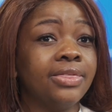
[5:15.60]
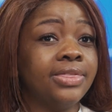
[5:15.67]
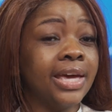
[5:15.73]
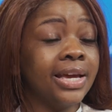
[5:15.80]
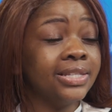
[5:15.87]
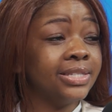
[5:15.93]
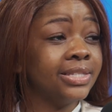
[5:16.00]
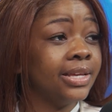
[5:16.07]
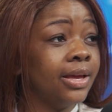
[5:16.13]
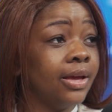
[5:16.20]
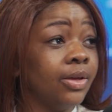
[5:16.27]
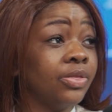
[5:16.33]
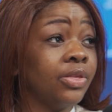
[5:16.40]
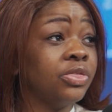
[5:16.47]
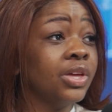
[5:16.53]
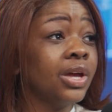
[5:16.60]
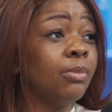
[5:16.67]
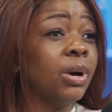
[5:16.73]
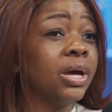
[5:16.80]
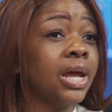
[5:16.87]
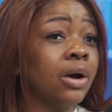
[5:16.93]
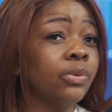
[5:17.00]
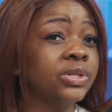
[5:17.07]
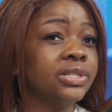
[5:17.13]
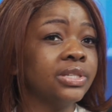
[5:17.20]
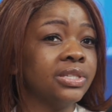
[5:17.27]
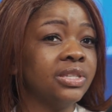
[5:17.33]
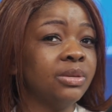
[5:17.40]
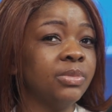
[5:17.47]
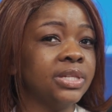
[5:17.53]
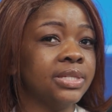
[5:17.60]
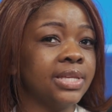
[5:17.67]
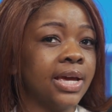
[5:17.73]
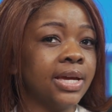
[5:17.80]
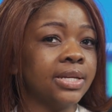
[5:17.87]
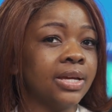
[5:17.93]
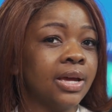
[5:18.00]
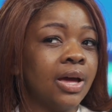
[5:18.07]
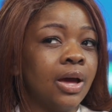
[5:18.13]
That's the thing about our system, is that